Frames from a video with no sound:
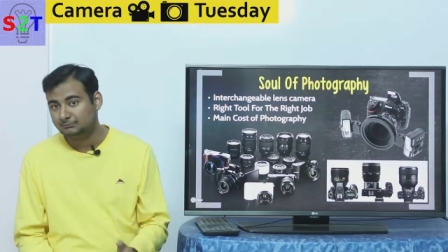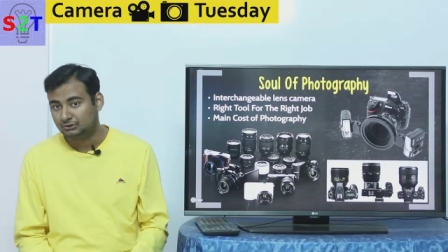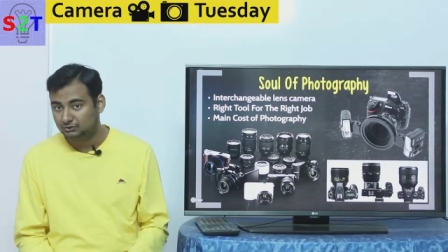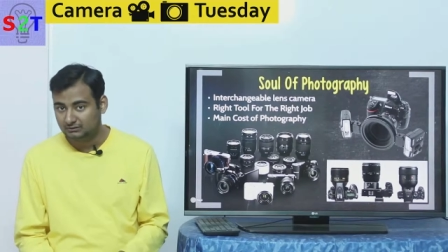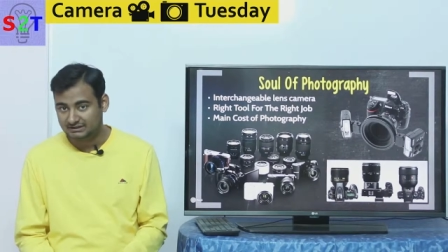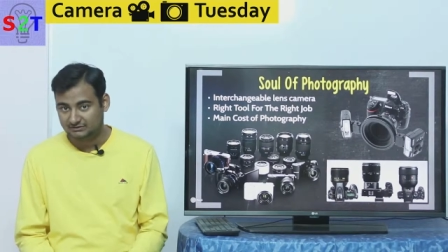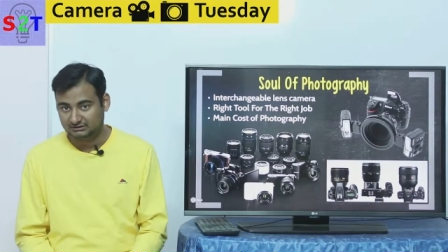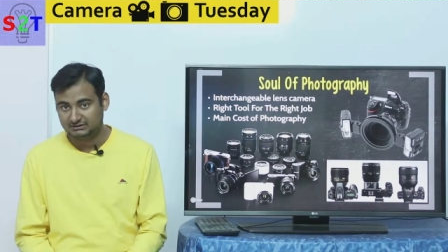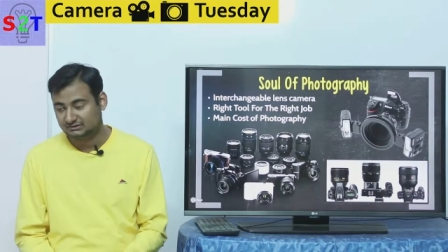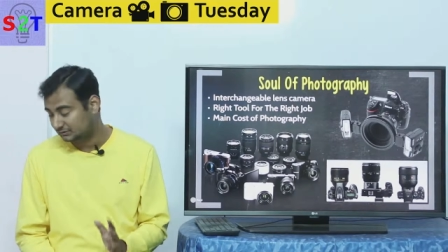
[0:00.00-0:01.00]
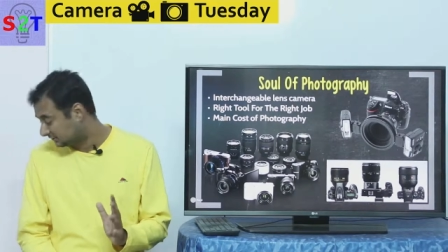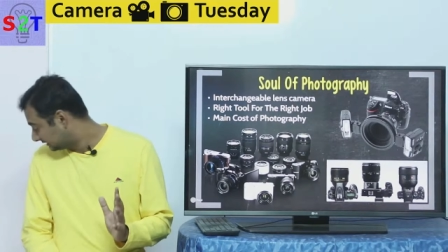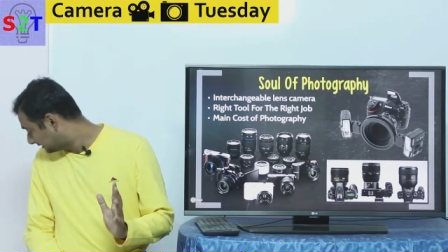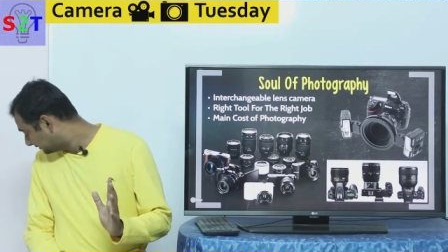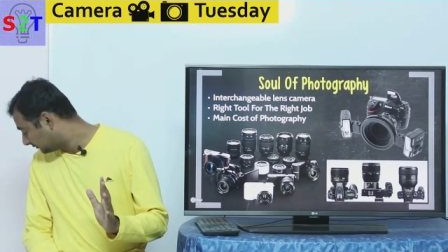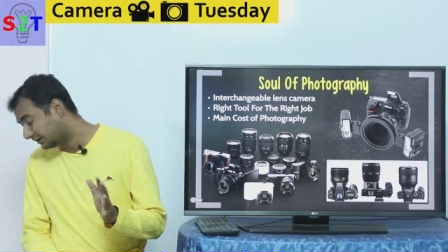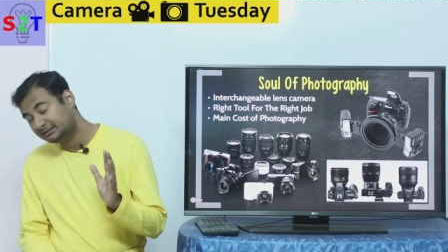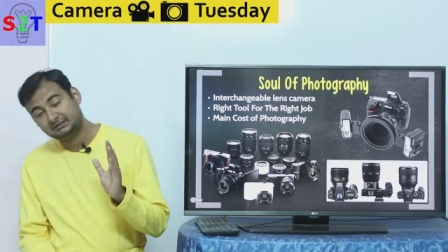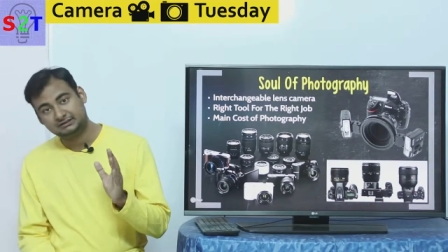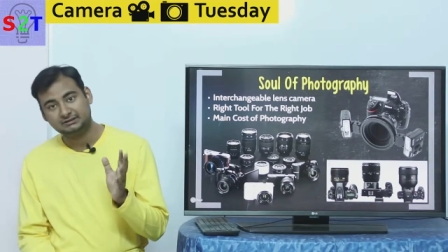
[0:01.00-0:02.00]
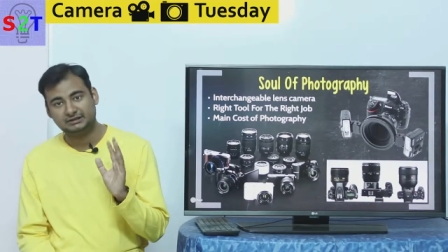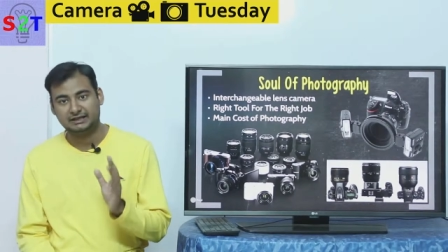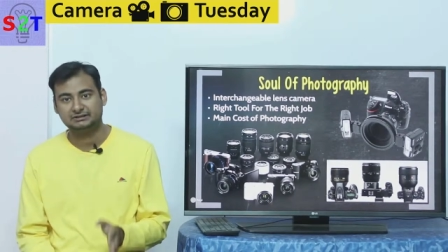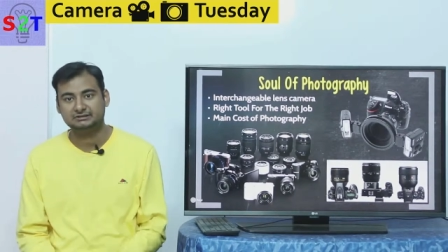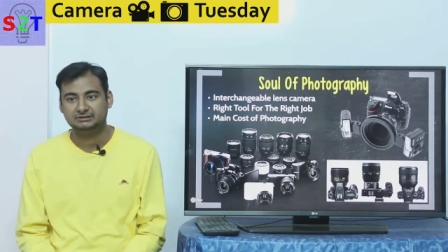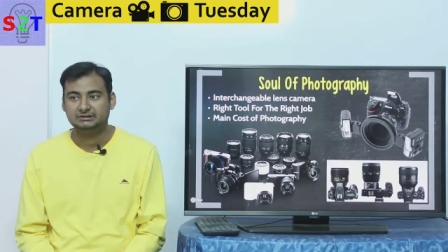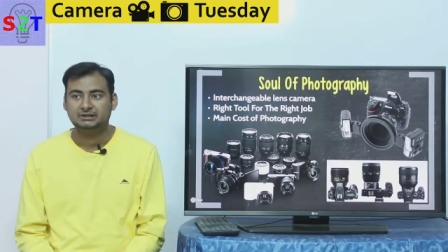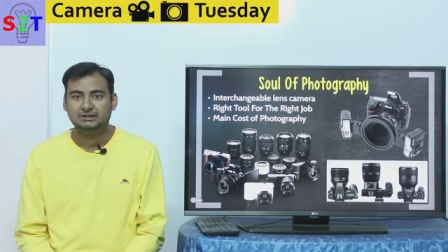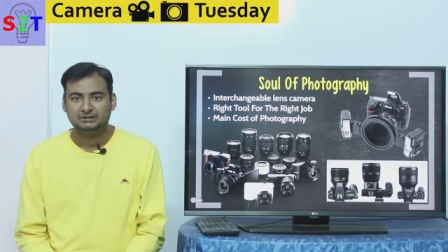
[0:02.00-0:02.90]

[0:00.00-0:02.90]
put two lenses on this. So, uh, one Canon